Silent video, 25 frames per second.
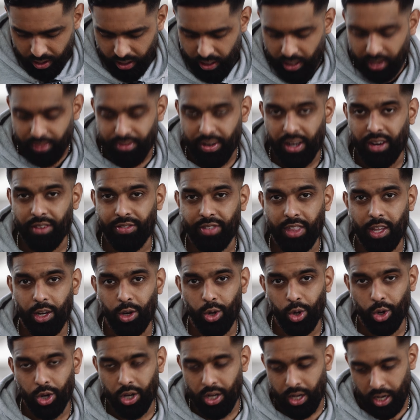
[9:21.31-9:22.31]
even if the
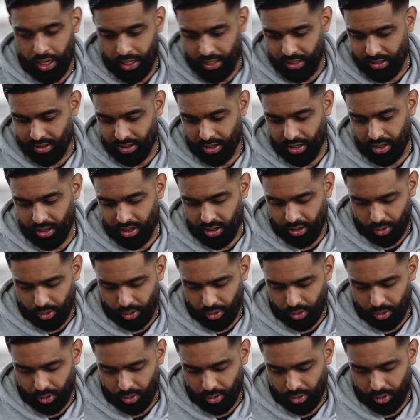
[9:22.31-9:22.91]
door card is on.